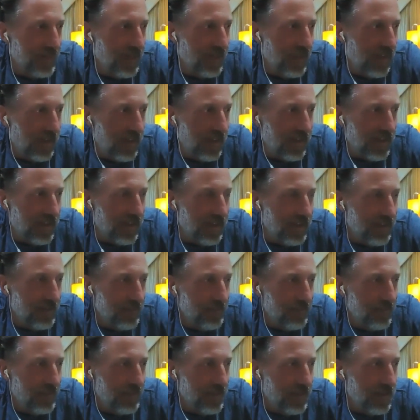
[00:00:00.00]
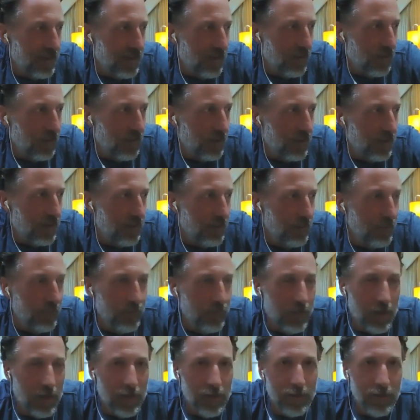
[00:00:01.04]
you know,
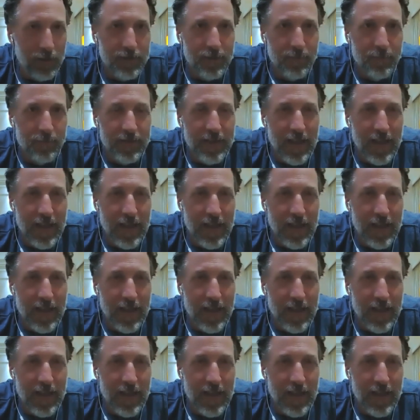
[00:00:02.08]
some